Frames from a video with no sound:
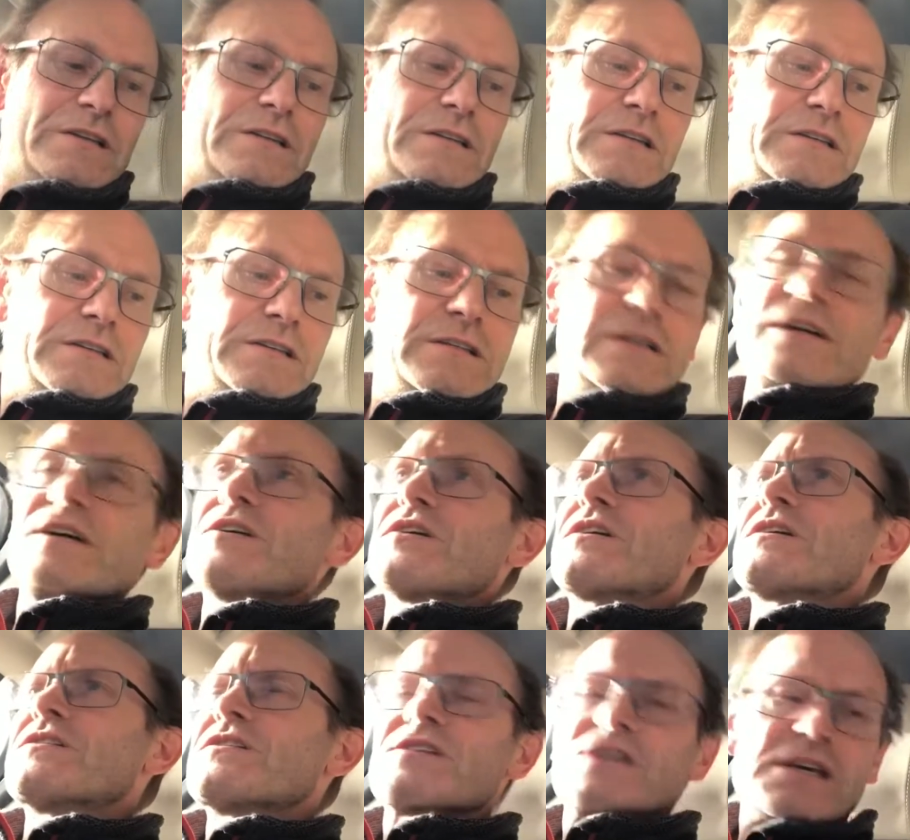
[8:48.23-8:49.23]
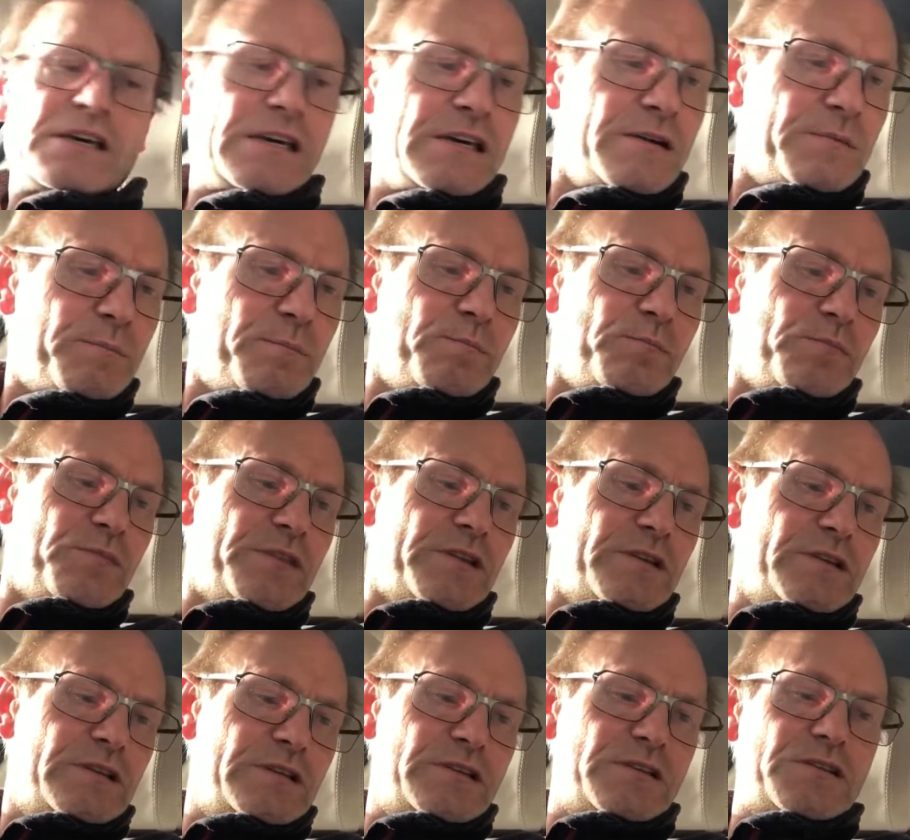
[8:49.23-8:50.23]
There you can see
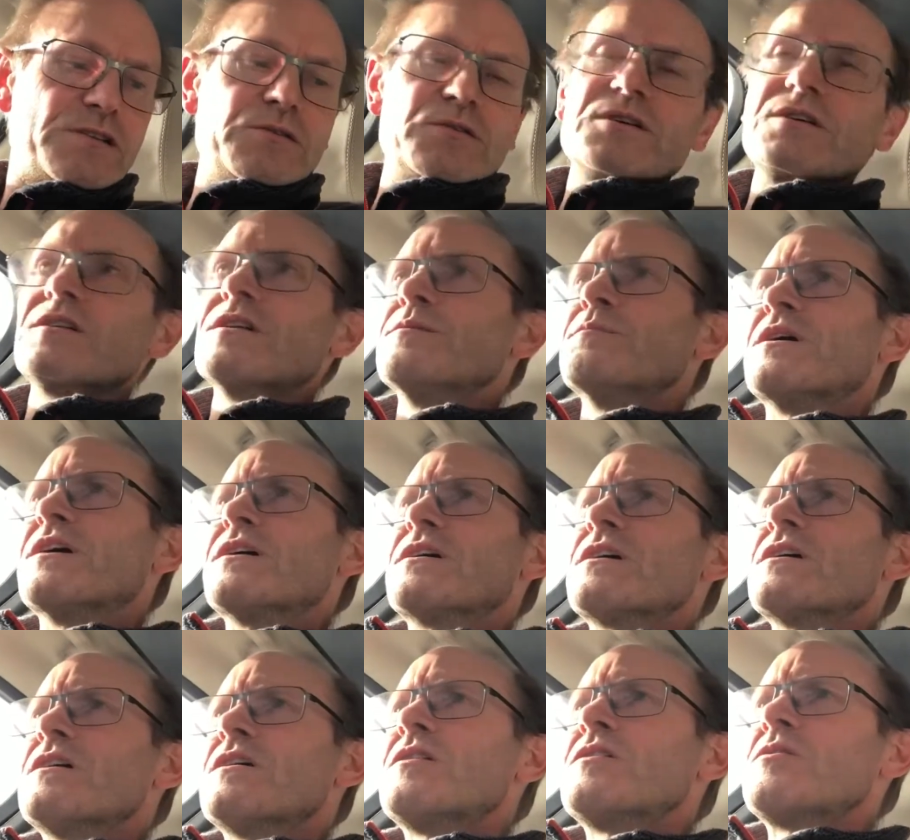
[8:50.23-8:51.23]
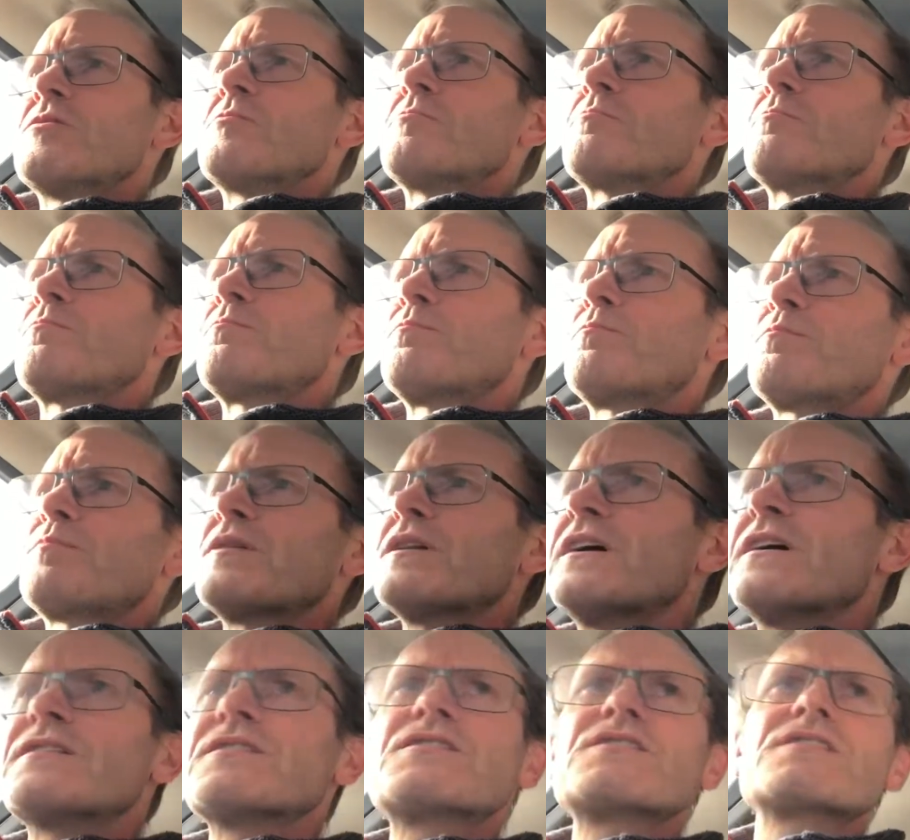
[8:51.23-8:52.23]
it's showing that my
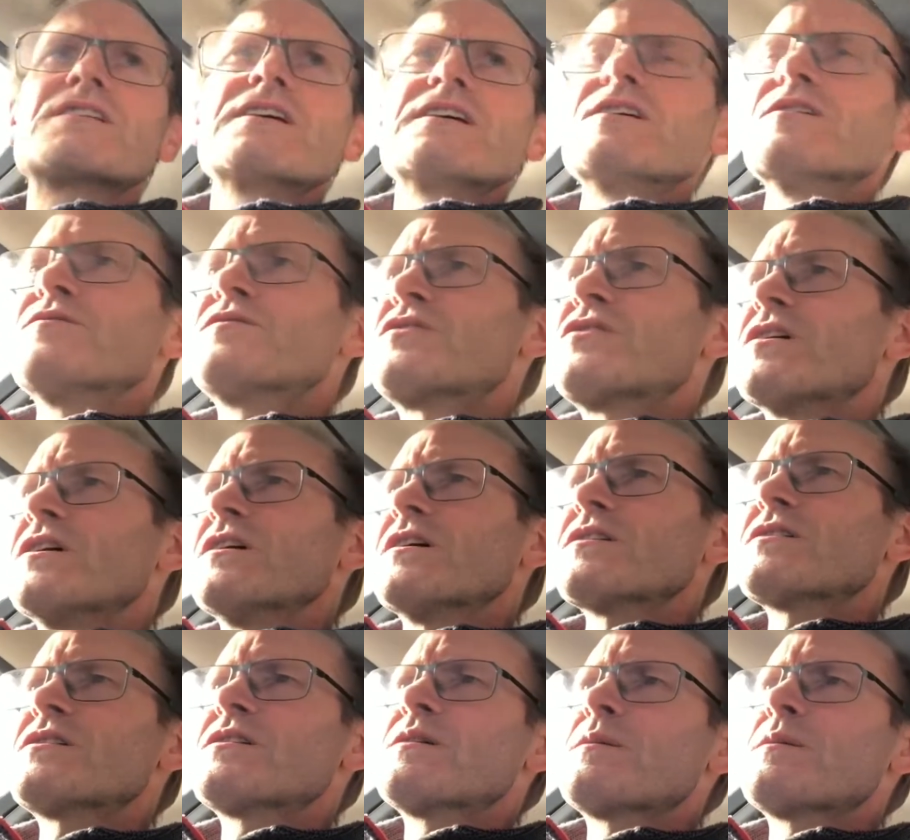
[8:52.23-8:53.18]
planned state of charge